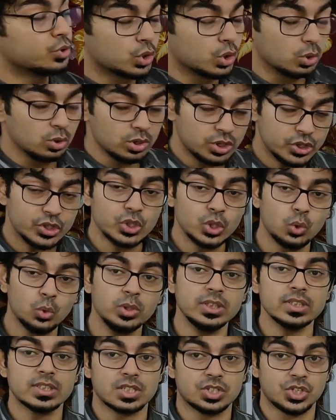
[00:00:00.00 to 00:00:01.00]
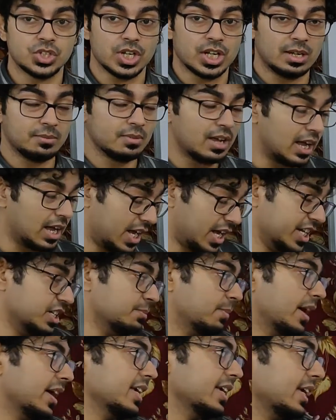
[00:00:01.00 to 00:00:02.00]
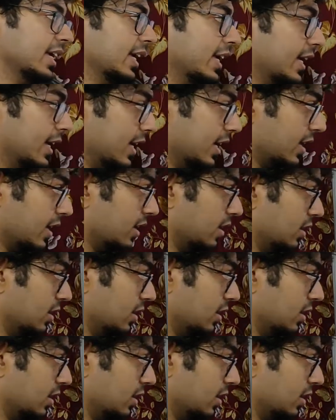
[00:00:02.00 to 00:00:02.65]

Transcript: don't know this term, I by A,